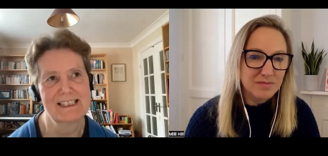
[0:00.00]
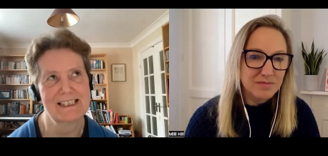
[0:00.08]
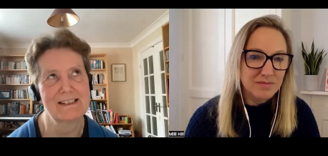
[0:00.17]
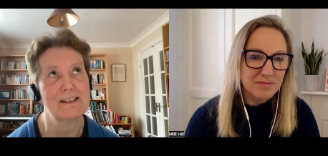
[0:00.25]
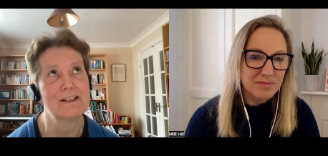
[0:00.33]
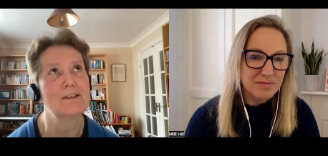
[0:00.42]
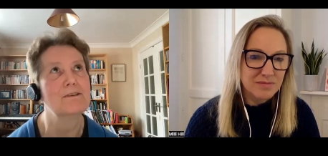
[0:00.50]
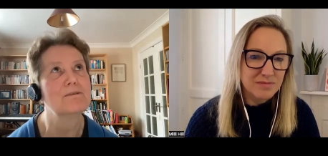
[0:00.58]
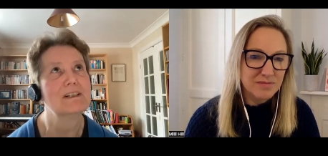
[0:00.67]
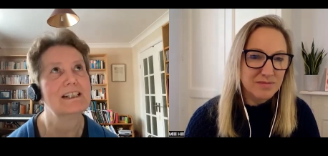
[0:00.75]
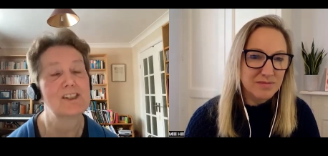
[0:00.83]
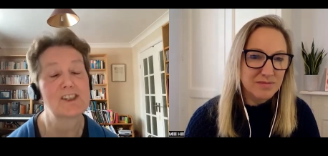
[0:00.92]
Speaker 1: do you
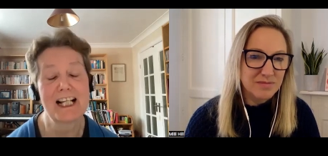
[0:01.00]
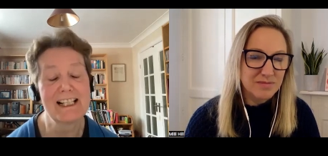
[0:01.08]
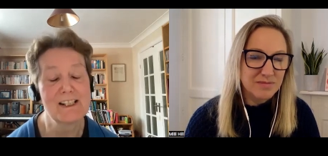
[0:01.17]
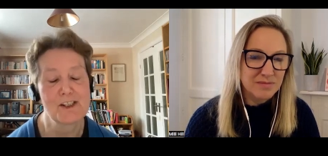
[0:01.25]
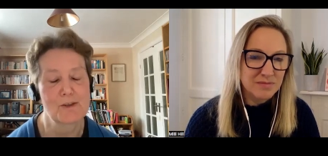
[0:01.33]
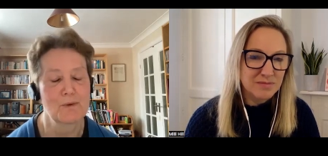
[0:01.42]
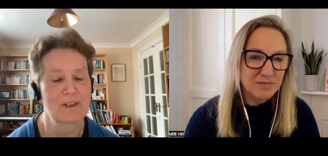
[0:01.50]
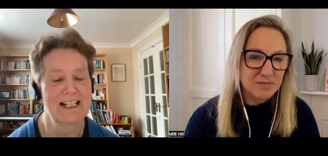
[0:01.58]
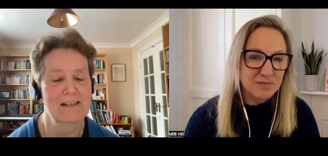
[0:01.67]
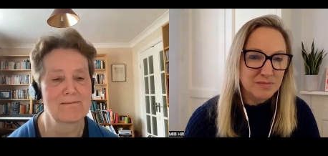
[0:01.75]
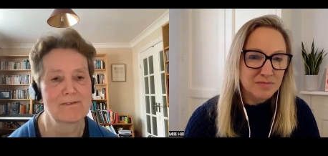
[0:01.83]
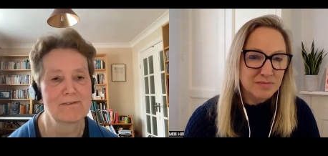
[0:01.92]
challenge what the
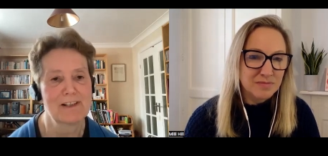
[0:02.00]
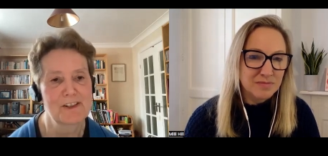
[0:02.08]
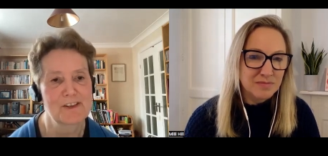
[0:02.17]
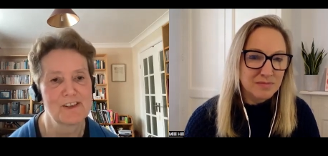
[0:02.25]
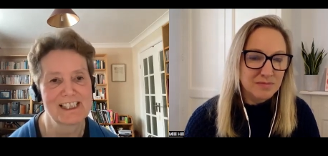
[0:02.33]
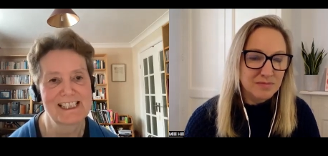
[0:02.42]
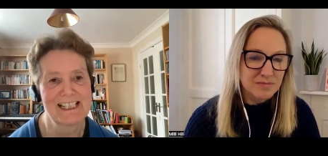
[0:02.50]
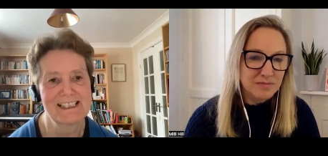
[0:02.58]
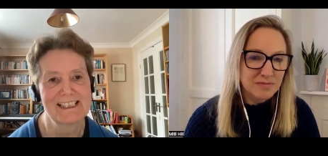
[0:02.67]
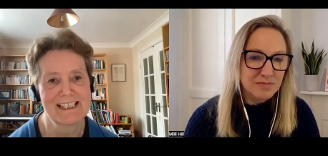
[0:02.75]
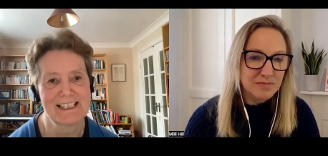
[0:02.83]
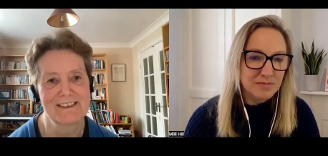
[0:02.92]
health professional is
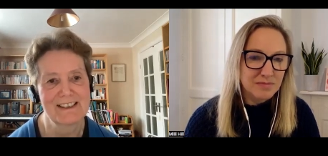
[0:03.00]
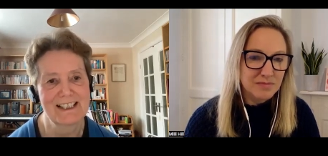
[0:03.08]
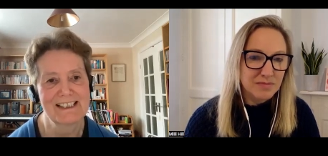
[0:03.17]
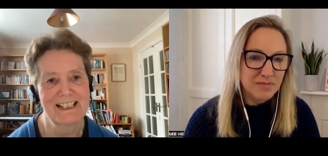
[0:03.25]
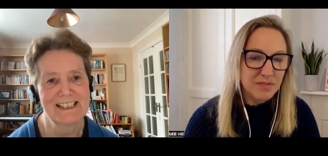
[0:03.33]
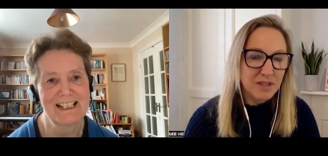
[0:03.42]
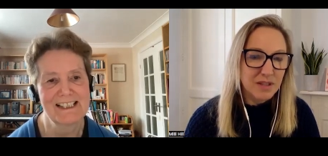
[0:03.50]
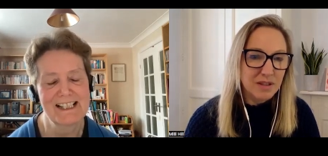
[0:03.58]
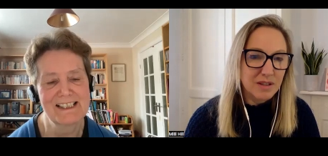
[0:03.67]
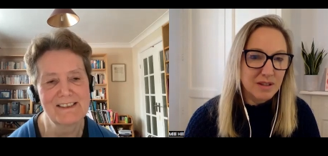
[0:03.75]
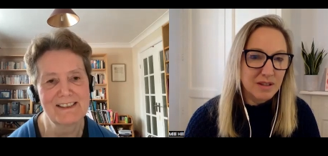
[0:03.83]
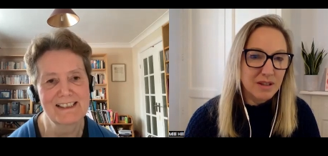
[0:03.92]
telling you. I I, I
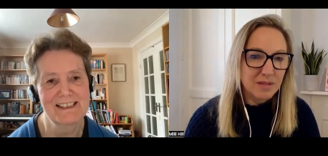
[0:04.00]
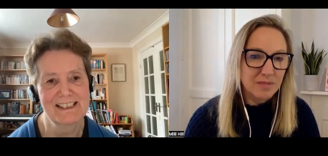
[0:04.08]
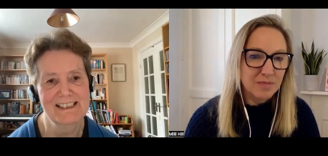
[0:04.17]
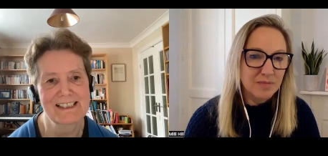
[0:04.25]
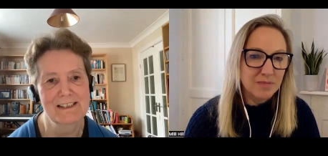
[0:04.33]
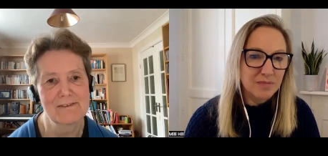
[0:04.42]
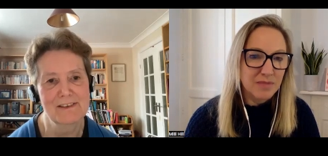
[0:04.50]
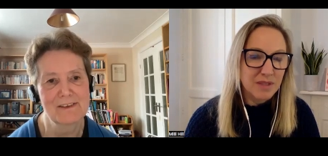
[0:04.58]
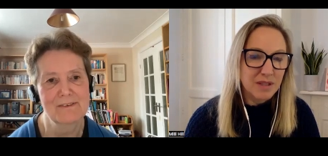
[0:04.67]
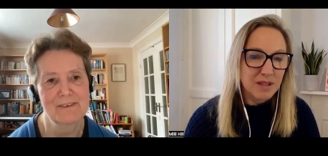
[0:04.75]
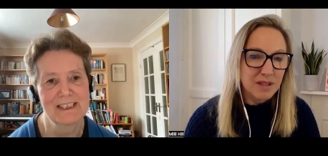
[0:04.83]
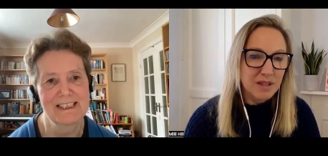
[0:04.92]
do think that's a
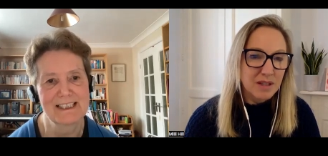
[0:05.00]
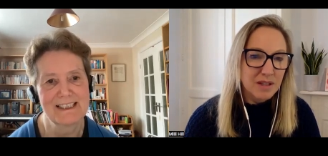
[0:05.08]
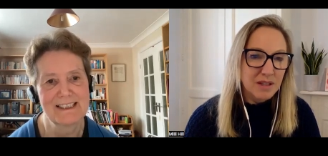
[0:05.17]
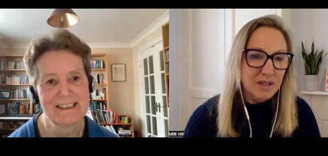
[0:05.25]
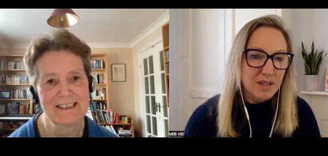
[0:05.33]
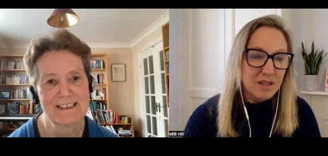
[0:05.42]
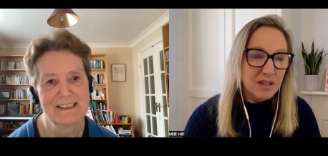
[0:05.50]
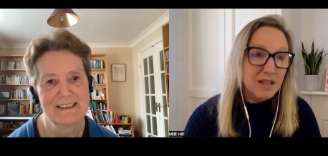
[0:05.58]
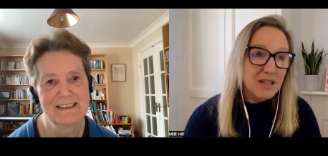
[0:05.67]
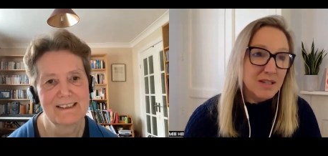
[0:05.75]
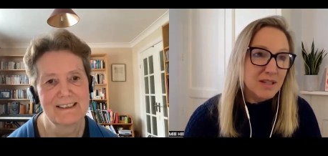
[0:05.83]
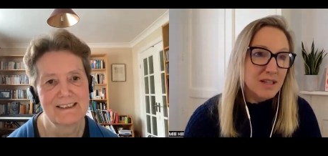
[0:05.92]
difficult one.
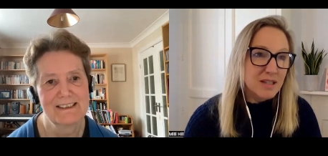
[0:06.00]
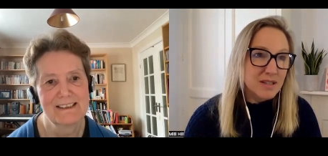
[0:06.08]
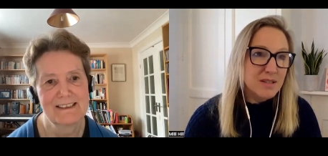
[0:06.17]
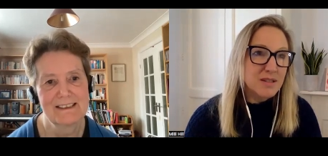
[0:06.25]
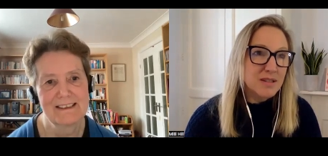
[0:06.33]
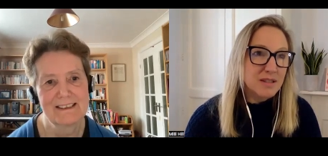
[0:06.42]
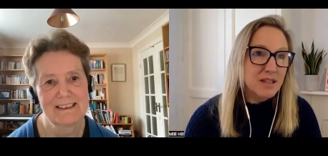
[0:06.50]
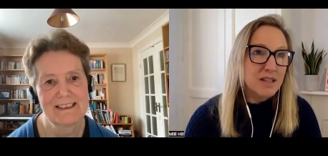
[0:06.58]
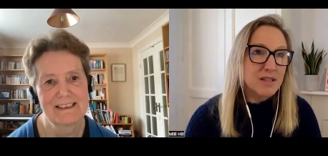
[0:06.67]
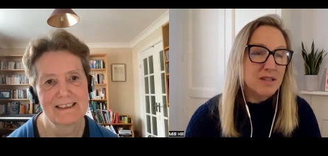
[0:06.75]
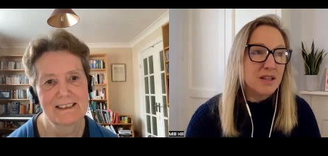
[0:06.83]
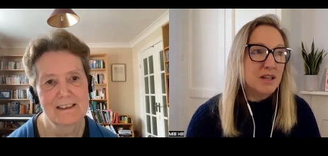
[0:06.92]
Speaker 2: Yes, it is. It
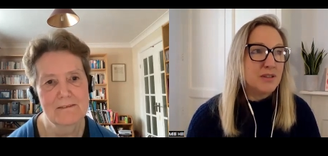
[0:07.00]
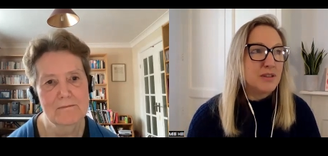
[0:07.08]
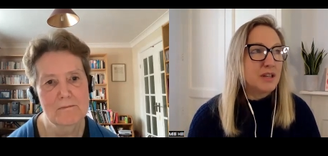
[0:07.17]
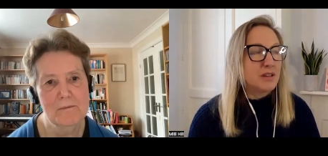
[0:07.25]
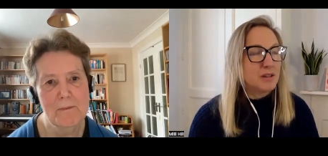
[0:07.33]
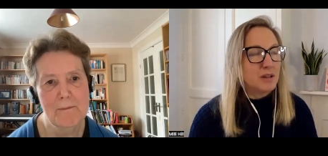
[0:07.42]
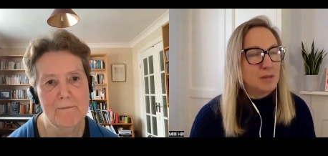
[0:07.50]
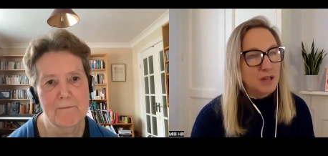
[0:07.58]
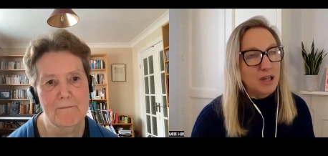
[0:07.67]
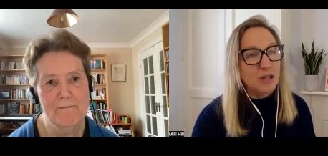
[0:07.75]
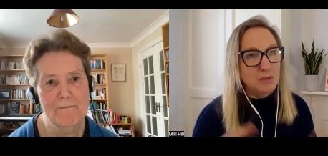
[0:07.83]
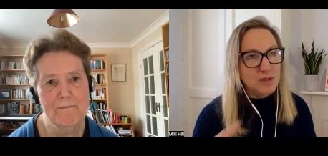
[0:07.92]
is. And I think, I mean,
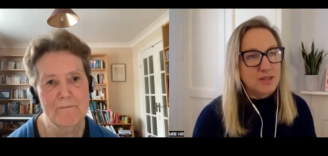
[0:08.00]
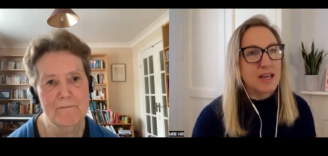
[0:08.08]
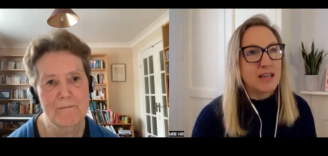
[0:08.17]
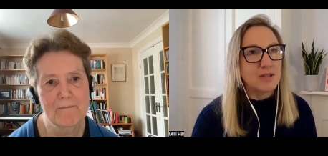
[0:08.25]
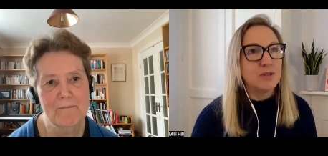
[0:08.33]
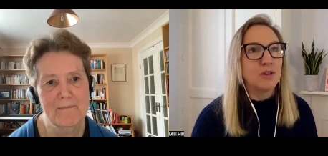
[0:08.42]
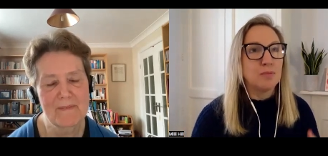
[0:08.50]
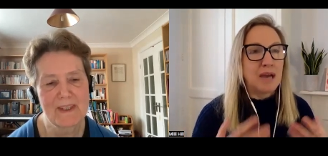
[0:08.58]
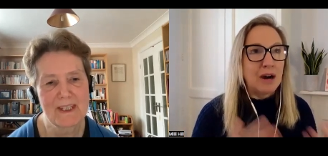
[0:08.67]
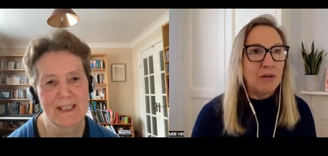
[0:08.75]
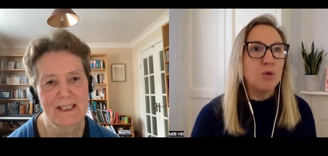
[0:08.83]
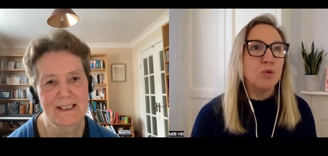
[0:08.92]
I always say it's not
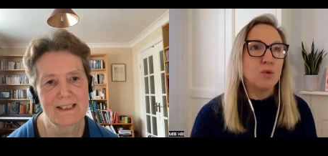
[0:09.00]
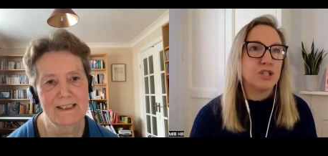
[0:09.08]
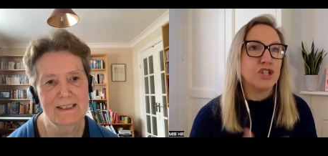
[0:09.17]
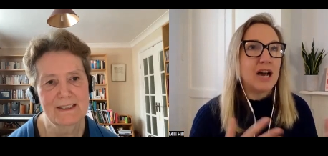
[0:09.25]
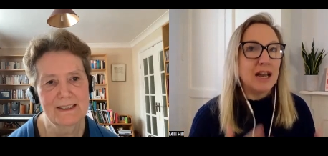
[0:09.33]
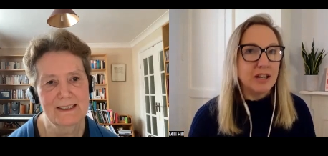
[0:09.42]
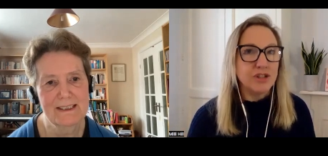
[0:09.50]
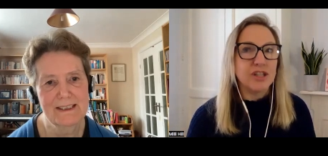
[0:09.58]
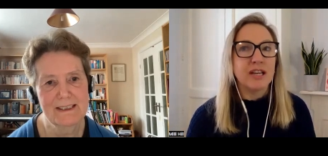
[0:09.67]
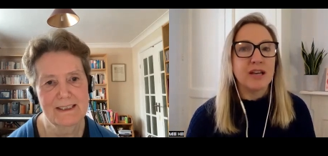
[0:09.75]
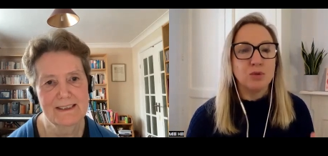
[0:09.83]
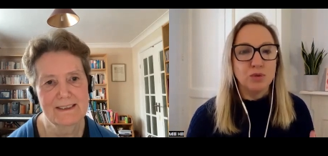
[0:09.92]
about always
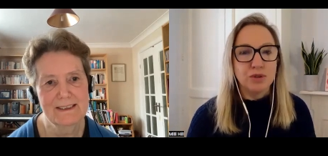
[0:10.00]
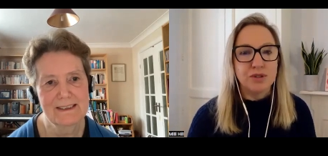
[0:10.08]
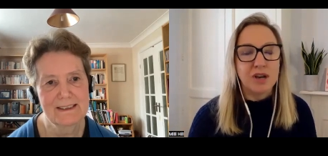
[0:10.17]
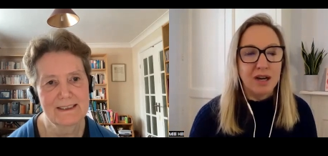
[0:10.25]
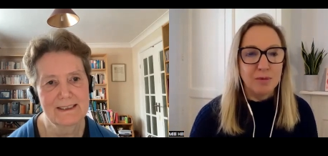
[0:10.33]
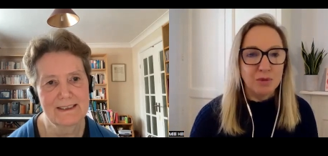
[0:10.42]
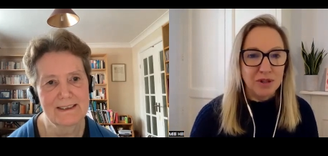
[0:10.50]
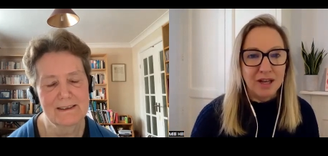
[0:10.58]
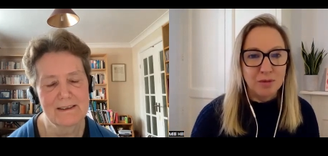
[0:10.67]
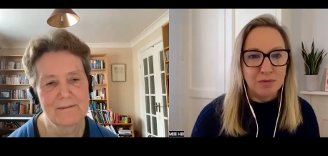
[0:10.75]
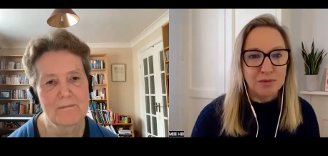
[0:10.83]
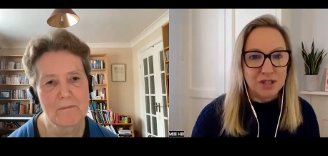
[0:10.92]
challenging all the time what the
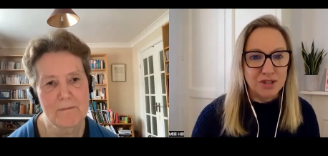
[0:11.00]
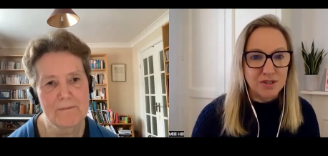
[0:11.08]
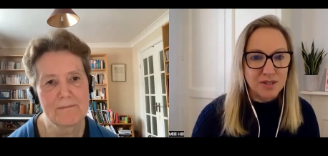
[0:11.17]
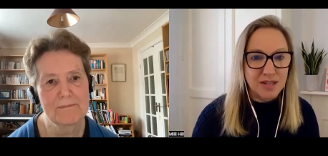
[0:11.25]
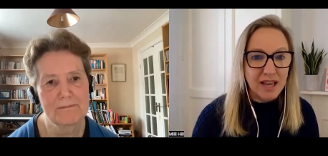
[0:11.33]
health profession is